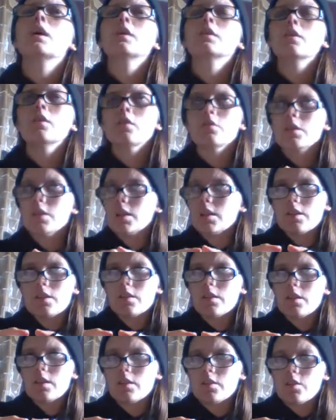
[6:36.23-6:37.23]
Usually
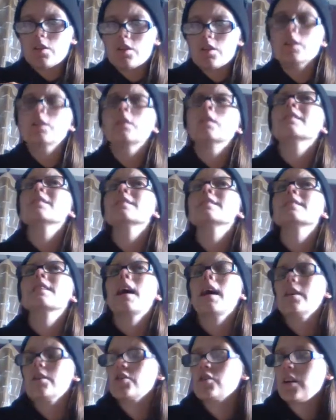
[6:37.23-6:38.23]
they're just little
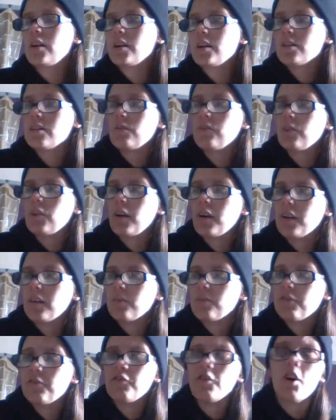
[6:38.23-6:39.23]
sachets of like
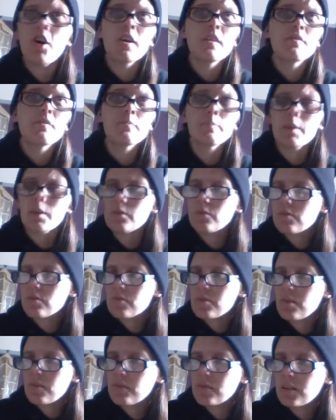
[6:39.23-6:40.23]
five mils or
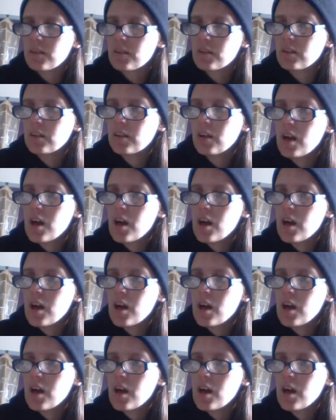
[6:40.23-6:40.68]
something.